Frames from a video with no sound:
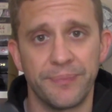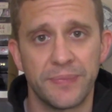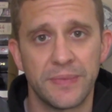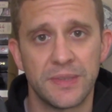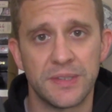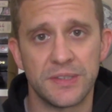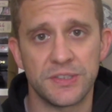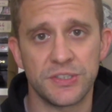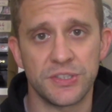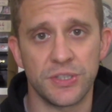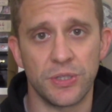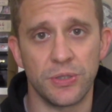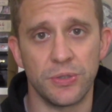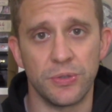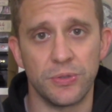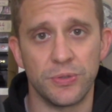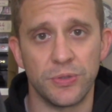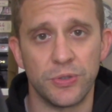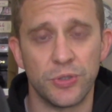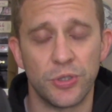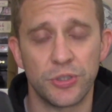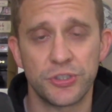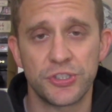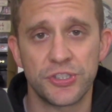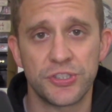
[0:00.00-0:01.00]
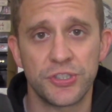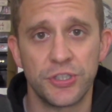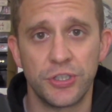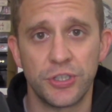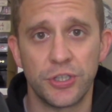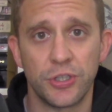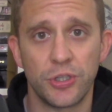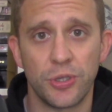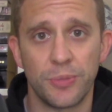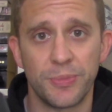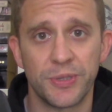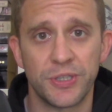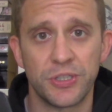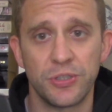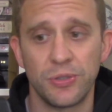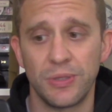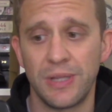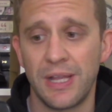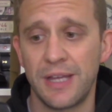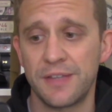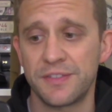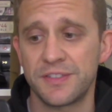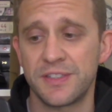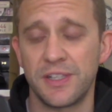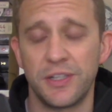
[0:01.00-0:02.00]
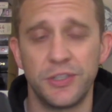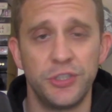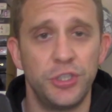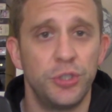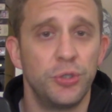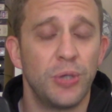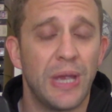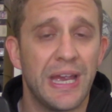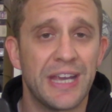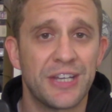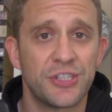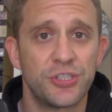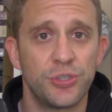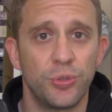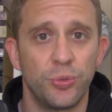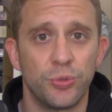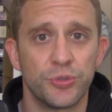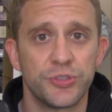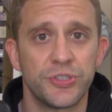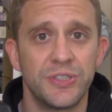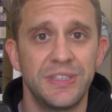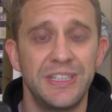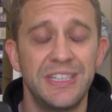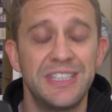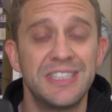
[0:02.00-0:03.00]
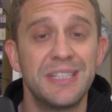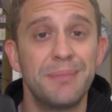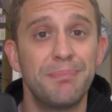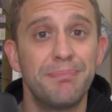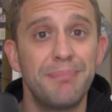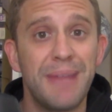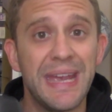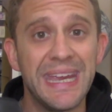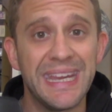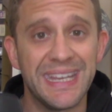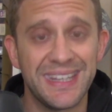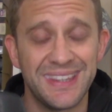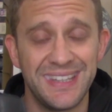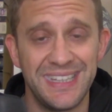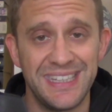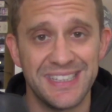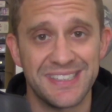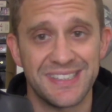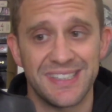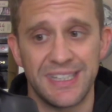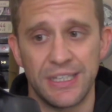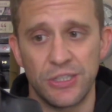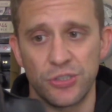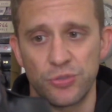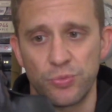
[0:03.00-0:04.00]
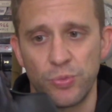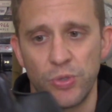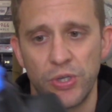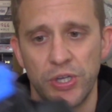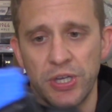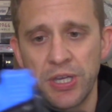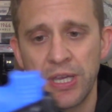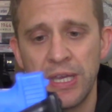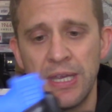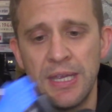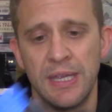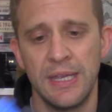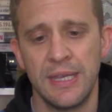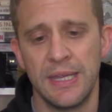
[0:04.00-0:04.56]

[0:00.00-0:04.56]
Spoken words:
So not just ergonomic to your lifestyle, you actually also need to make these things work.